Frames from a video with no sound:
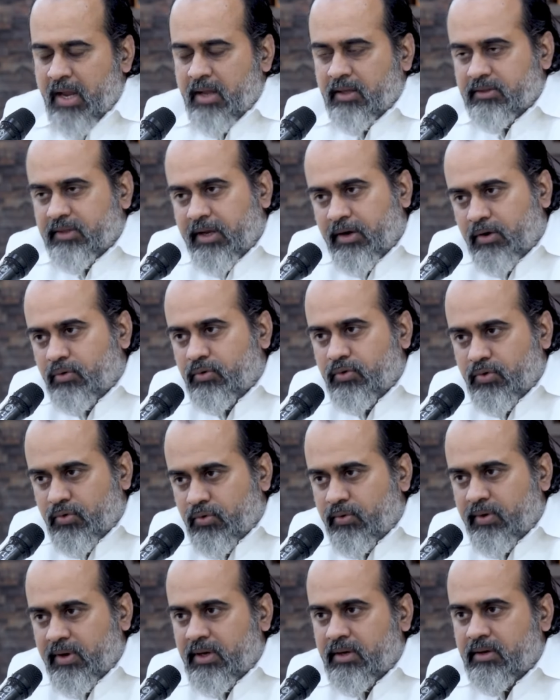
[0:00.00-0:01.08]
then you
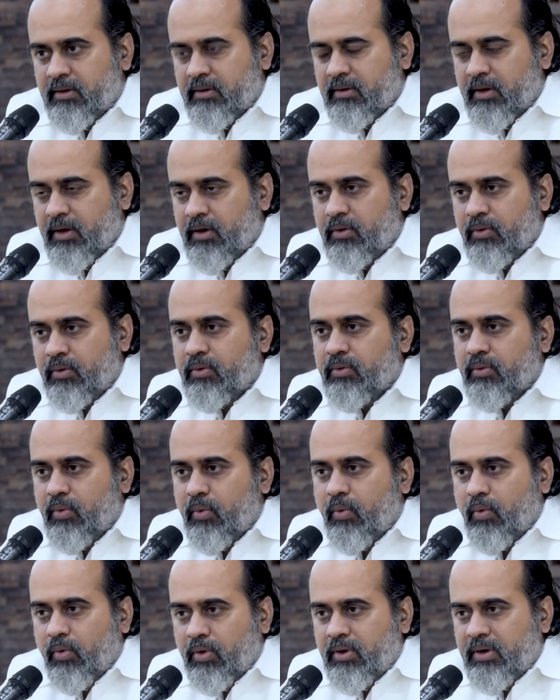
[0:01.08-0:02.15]
do it in your
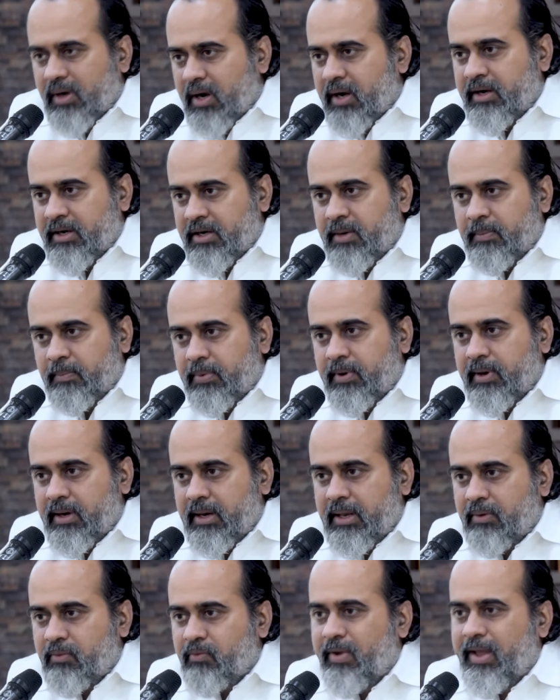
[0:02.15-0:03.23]
own
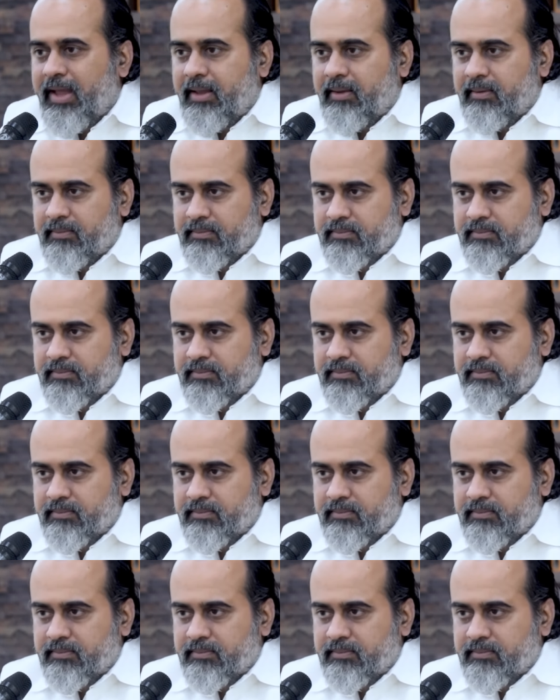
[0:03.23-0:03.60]
contemporary way.